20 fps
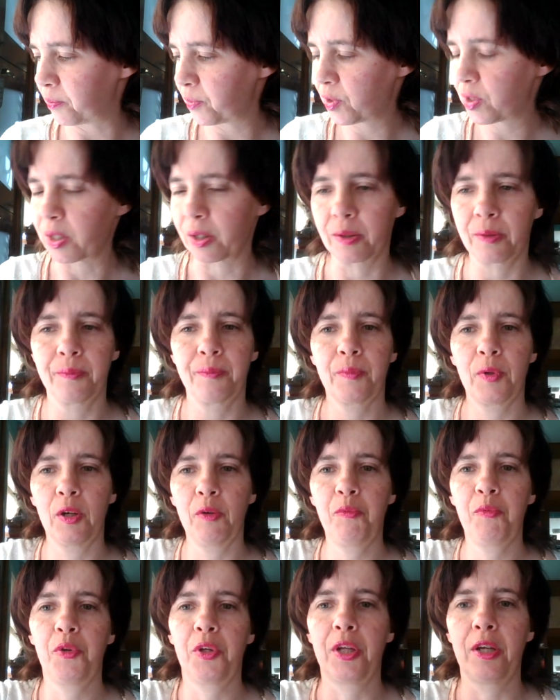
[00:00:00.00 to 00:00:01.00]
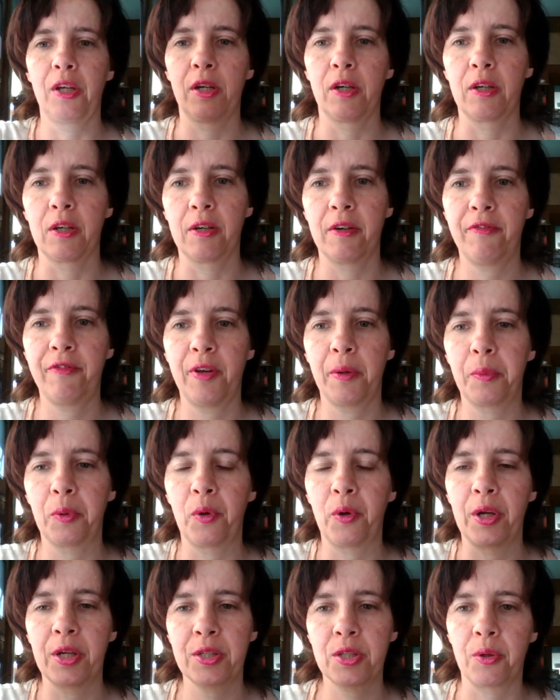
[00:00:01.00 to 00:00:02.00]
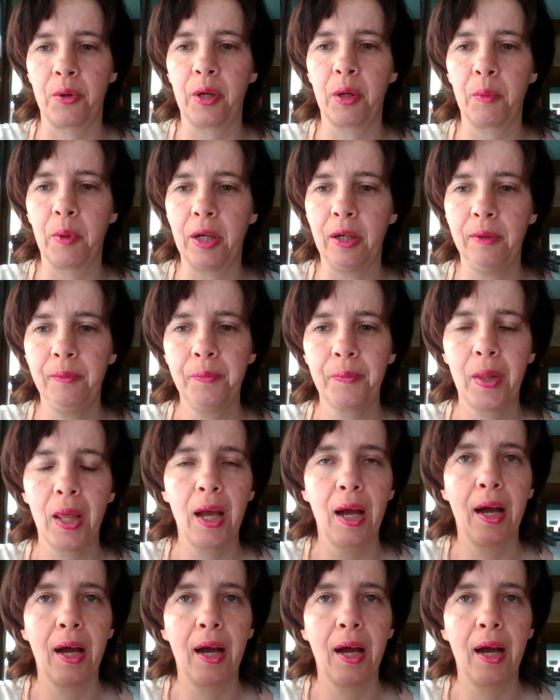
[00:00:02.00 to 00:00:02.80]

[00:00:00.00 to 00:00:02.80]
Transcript: So hopefully your February is going well.